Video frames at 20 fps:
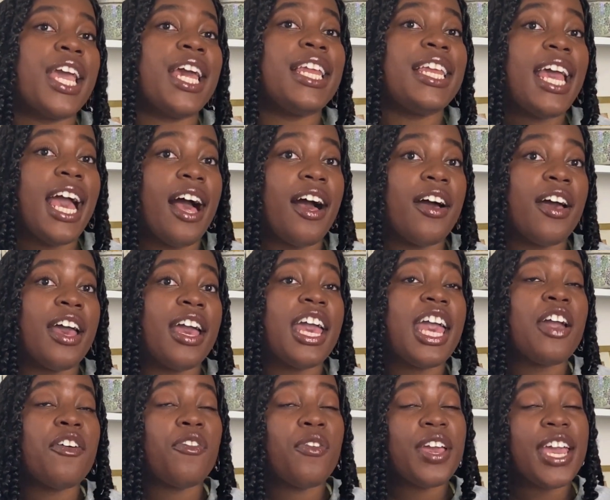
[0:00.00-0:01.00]
Now,
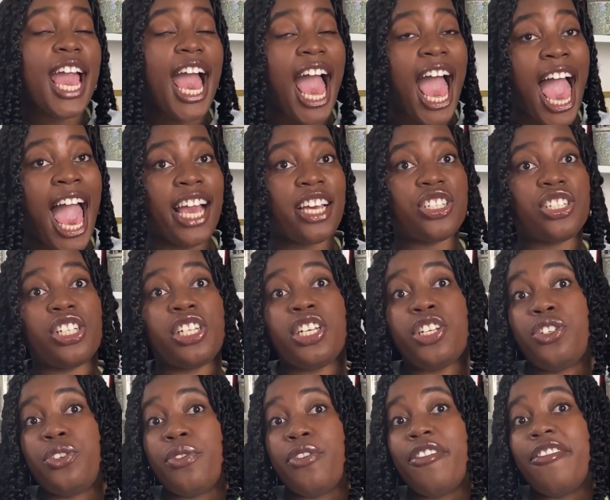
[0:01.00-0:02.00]
if we actually
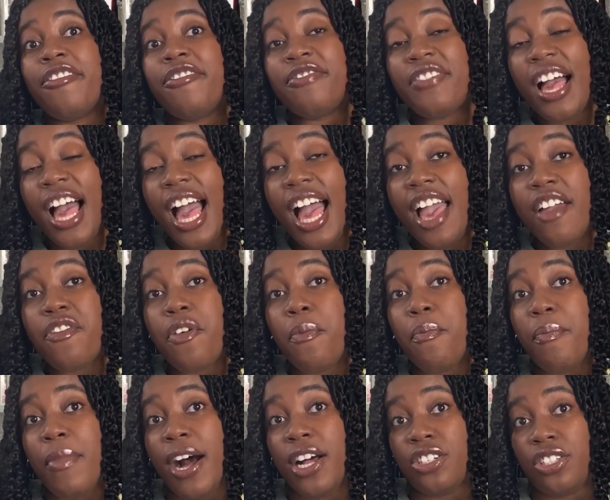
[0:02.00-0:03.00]
do 5
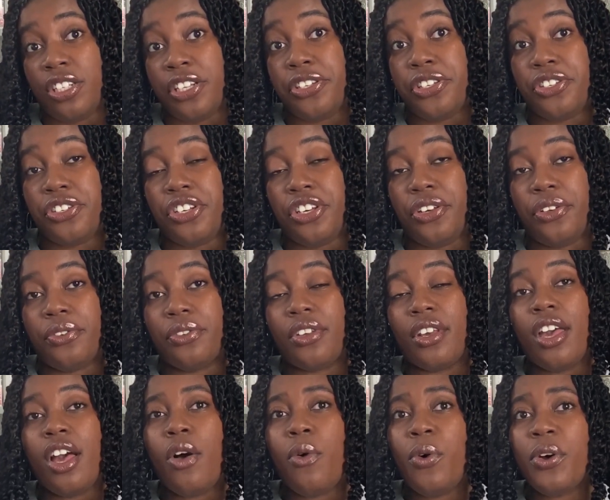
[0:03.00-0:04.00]
modulus 2,
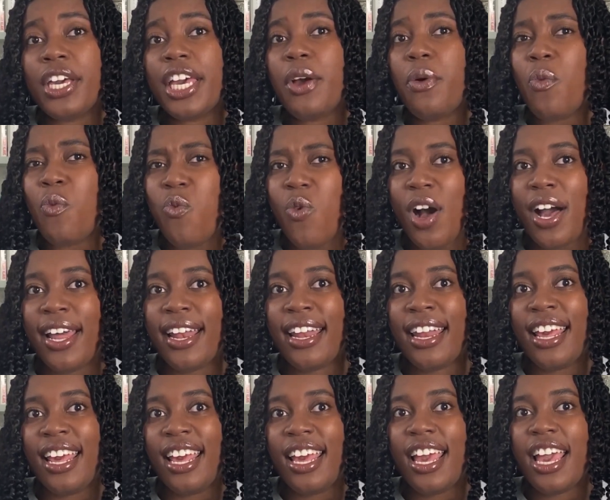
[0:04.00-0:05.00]
we'll get 1.
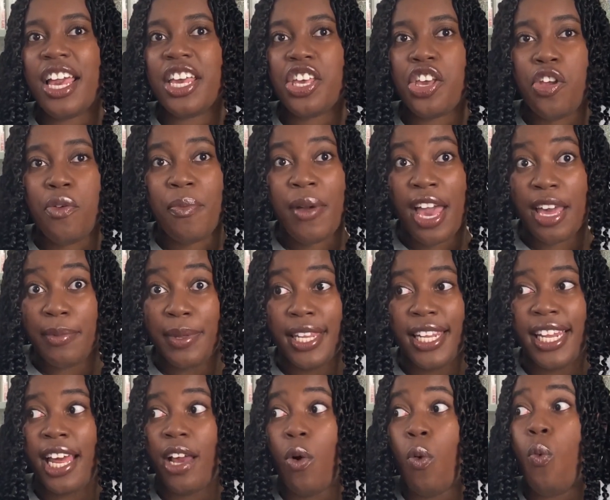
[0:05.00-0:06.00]
And you might be
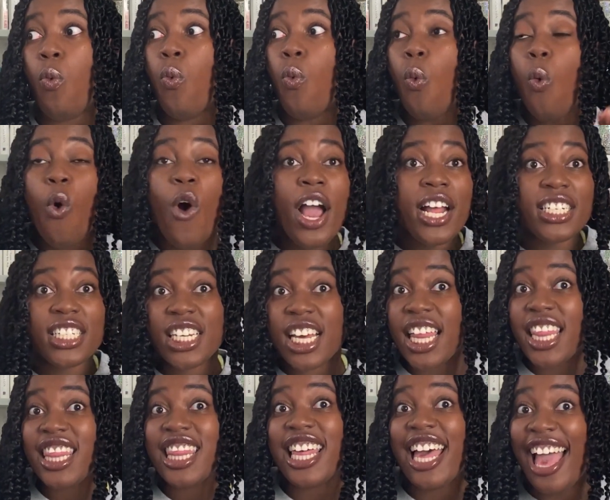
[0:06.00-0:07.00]
like, what
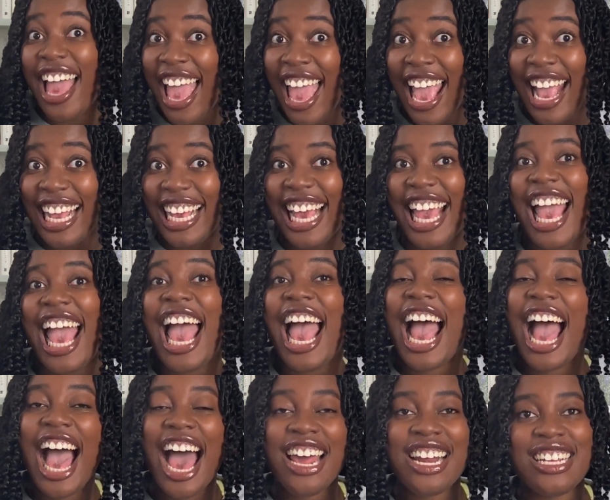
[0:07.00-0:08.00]
the heck?
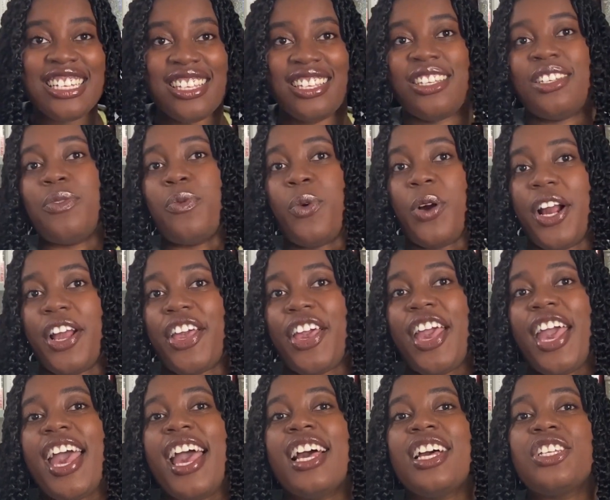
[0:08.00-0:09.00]
How does this work?
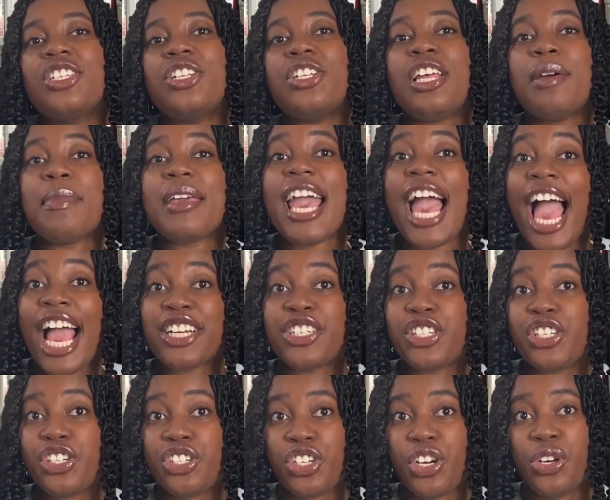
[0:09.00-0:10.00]
So let me
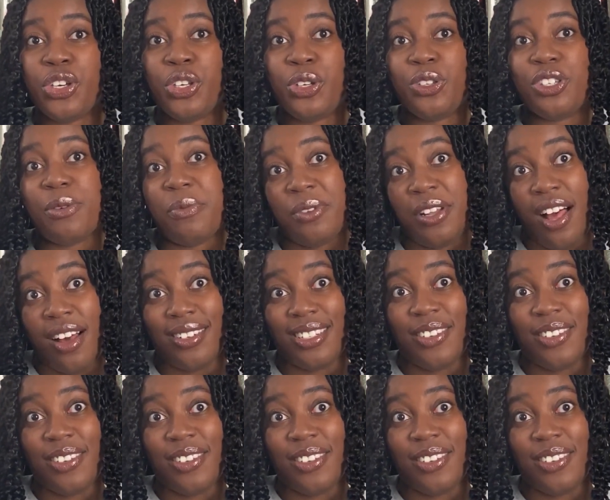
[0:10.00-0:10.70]
actually show you some long